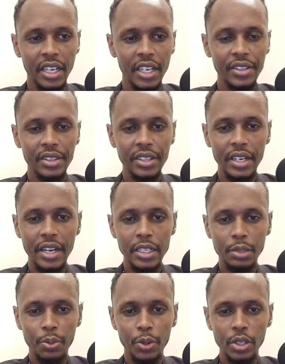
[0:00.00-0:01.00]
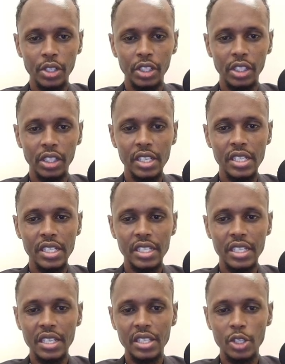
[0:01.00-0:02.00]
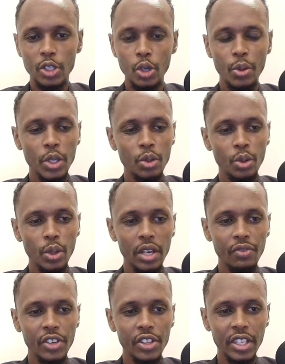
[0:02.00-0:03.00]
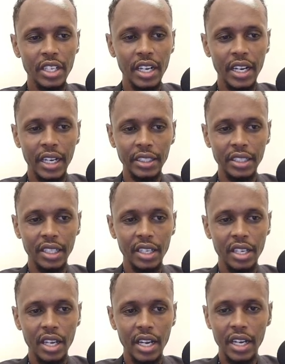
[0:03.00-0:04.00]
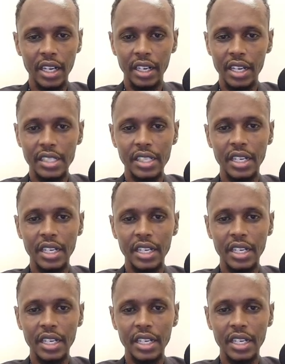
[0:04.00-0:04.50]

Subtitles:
And then the dashboard is just showing you everything at a glance.